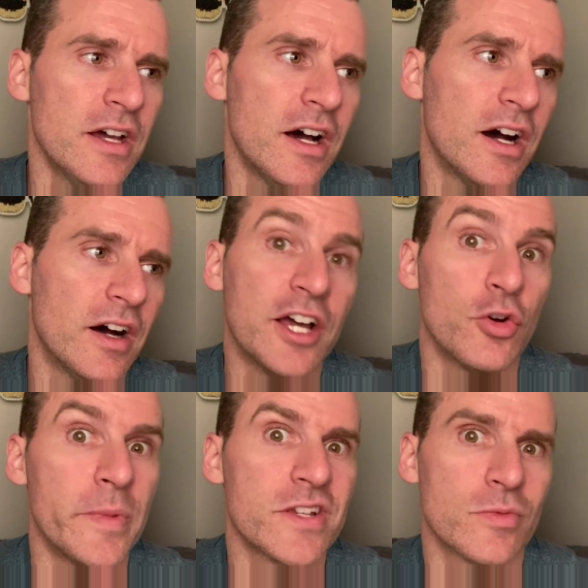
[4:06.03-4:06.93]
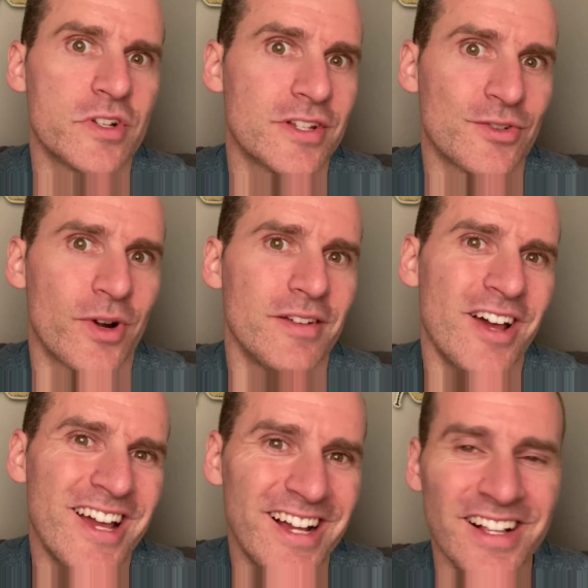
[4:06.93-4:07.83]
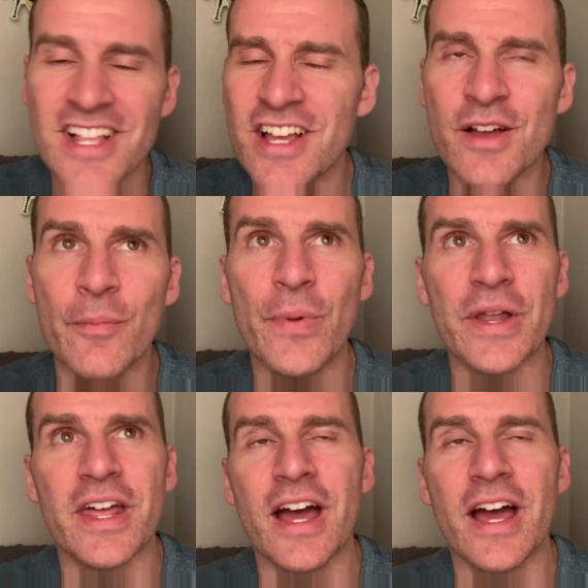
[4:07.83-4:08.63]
I know it makes so much sense, right? But